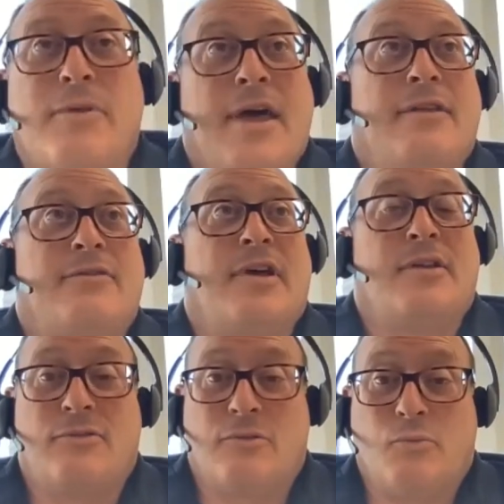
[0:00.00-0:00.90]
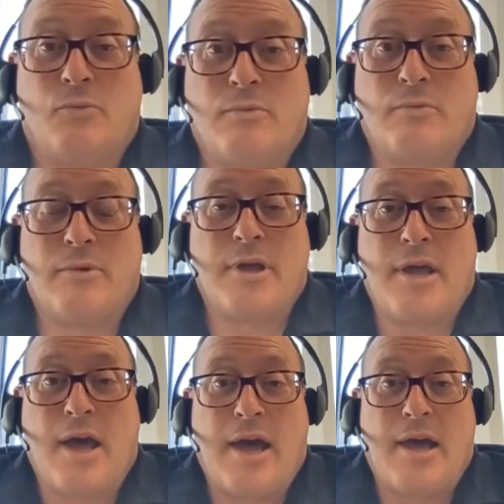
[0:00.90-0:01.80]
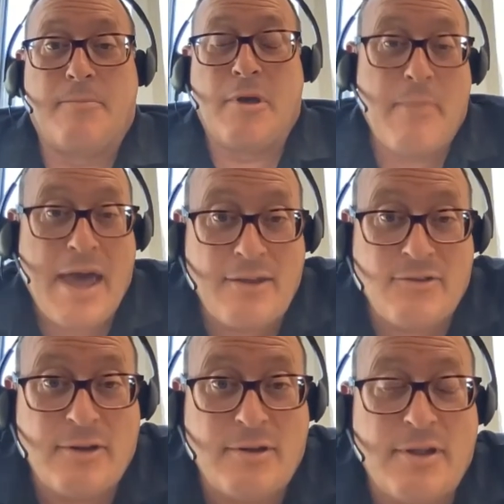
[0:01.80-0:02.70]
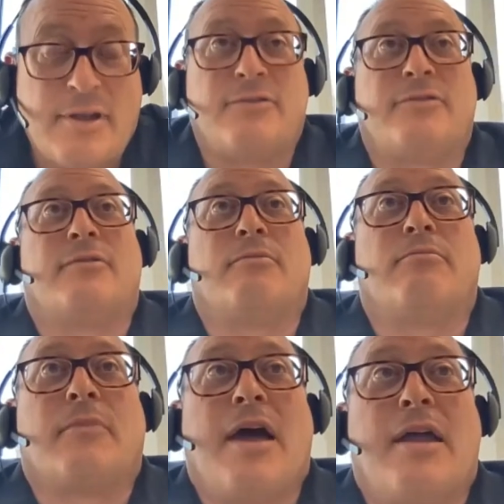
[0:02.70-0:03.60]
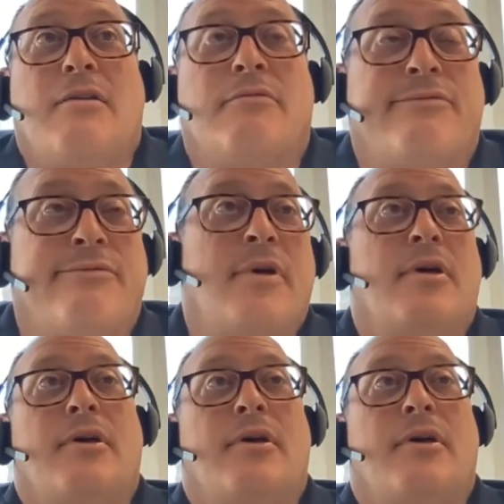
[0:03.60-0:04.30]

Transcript: in that sense, imagine this kind of